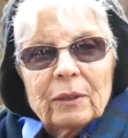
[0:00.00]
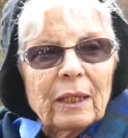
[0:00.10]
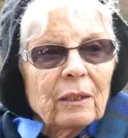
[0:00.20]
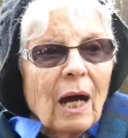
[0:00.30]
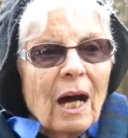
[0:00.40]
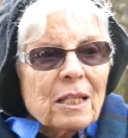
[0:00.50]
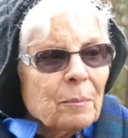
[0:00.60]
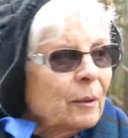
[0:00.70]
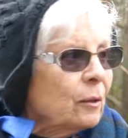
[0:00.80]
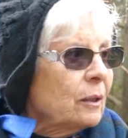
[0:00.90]
Now the
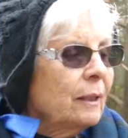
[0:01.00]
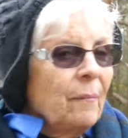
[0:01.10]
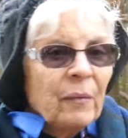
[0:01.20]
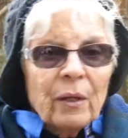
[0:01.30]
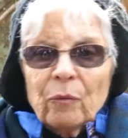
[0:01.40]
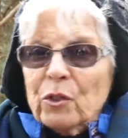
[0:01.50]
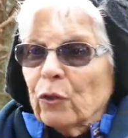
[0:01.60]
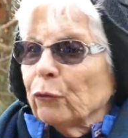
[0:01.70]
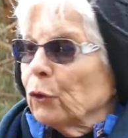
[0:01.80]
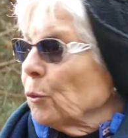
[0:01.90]
hospital was
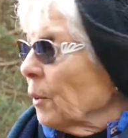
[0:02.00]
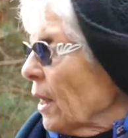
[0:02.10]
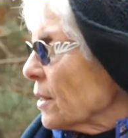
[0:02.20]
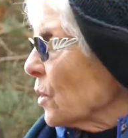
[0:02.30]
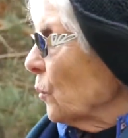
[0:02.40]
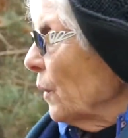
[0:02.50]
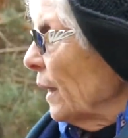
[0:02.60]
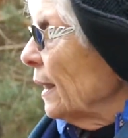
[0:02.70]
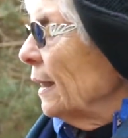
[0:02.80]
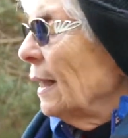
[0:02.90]
a few blocks
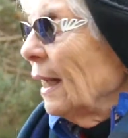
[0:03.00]
away,